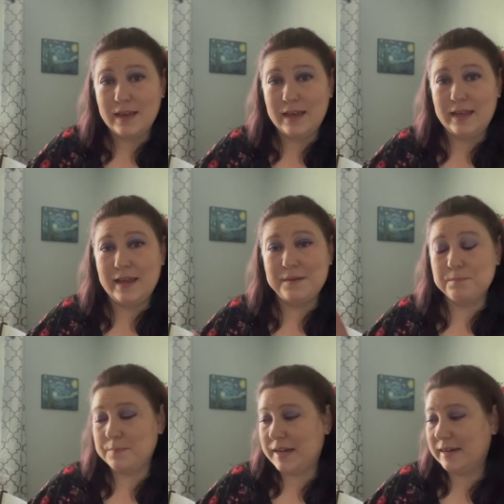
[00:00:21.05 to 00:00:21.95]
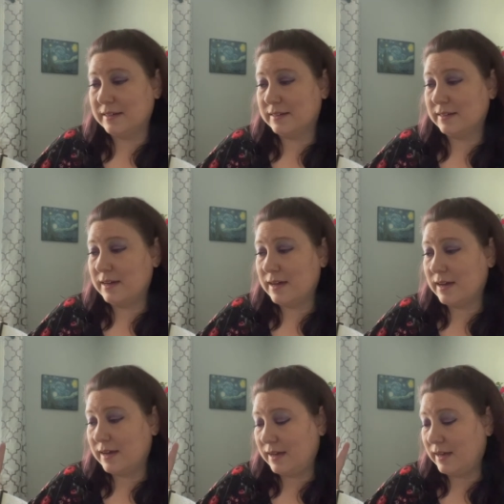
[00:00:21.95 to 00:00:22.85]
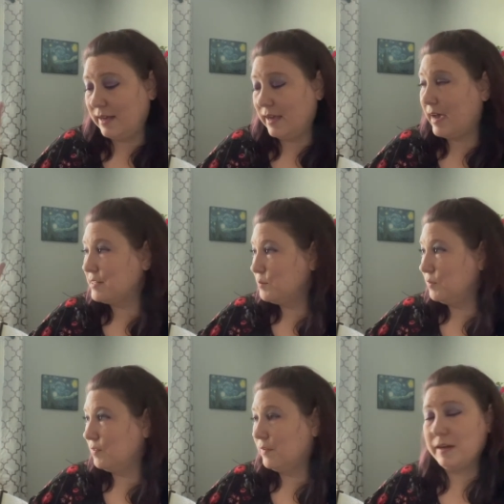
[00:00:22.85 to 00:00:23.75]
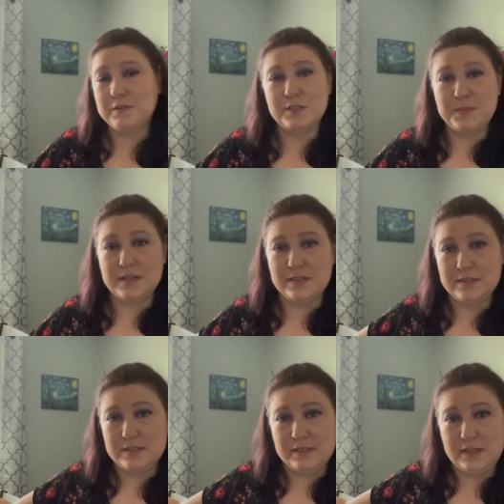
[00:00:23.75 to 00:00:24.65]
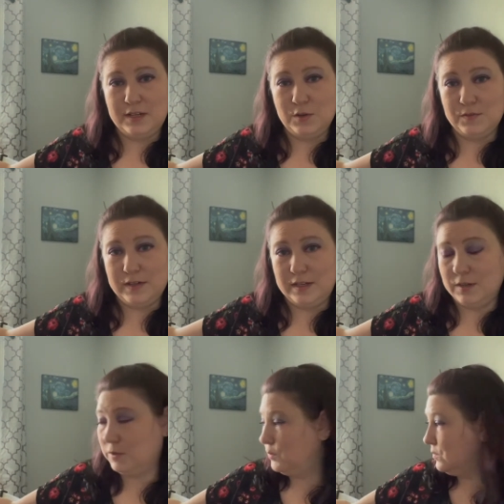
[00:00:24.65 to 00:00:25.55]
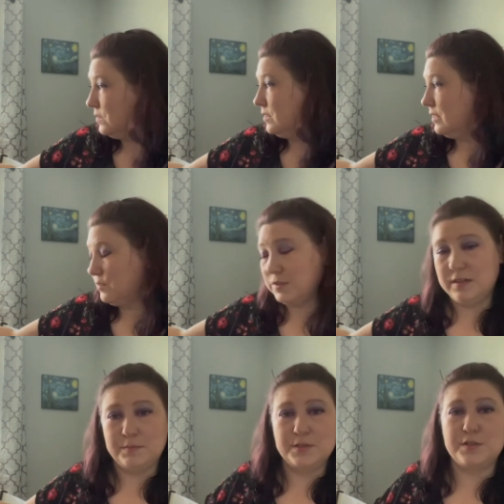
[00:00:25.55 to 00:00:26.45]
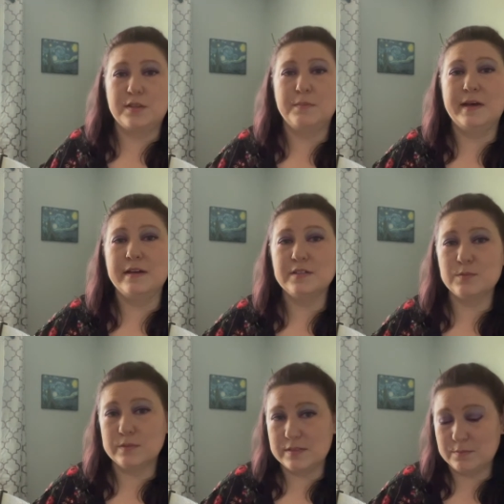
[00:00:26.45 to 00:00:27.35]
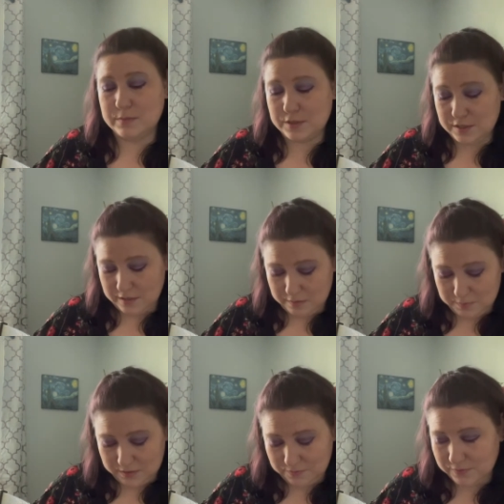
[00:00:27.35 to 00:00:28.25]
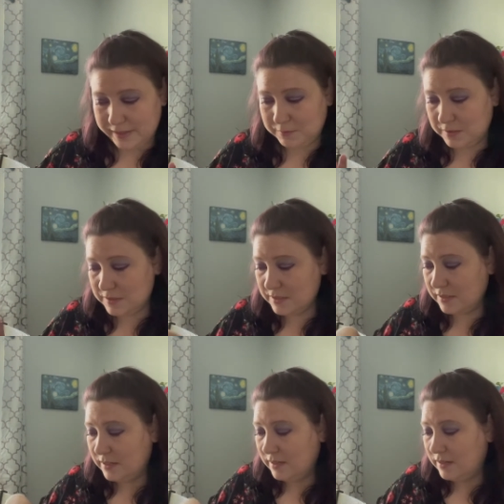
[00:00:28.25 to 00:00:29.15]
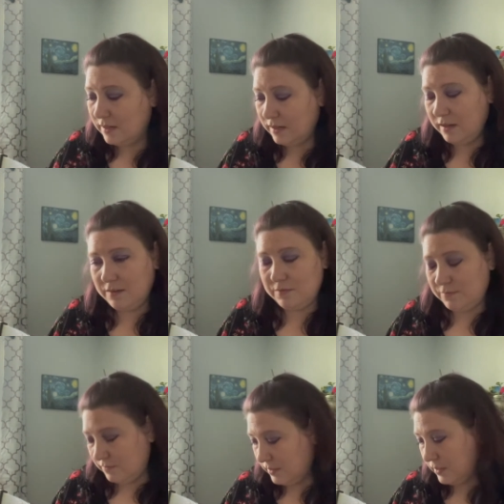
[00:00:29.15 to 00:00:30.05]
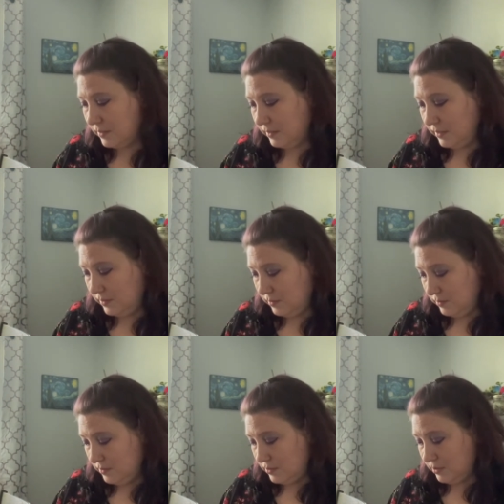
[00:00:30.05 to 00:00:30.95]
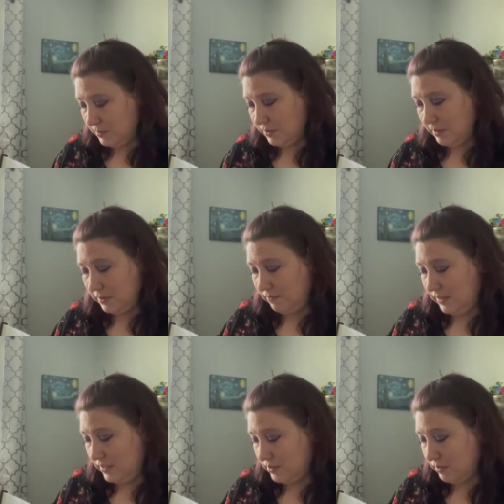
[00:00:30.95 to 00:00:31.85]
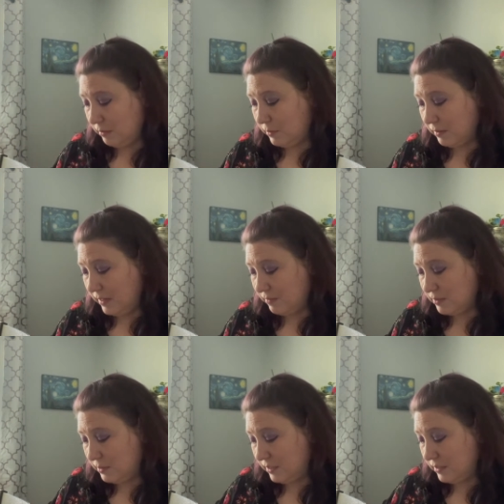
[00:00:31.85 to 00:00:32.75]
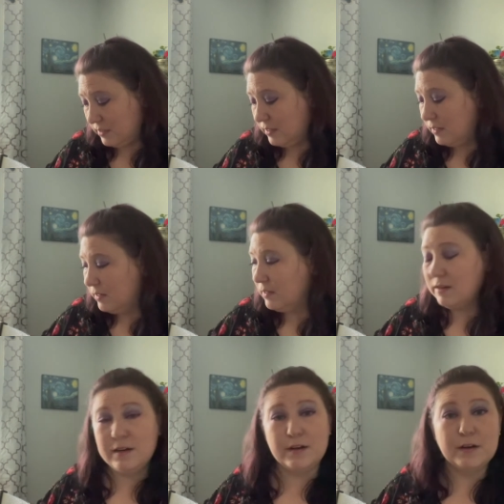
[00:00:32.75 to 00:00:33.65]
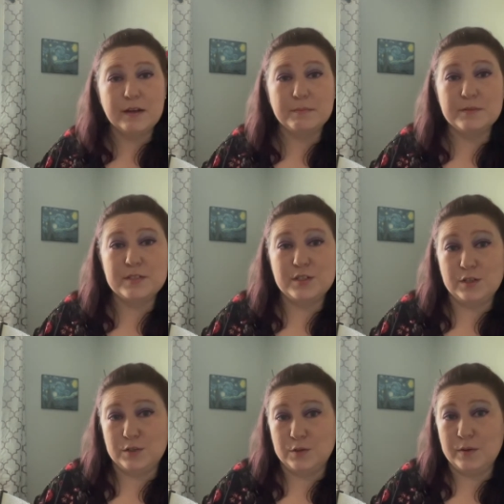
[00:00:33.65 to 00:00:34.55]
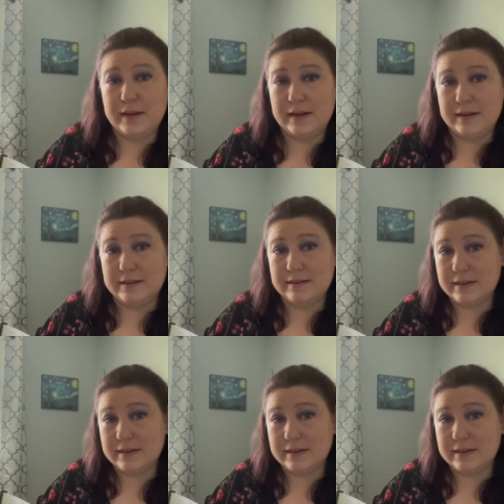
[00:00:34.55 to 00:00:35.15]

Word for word: And I'm back. I had to move the flowers because Kitty over here, who's now trying to munch on the box, was munching on my flowers. I have Harley who's jumping around my feet, so I'll probably have to pick her up too, and...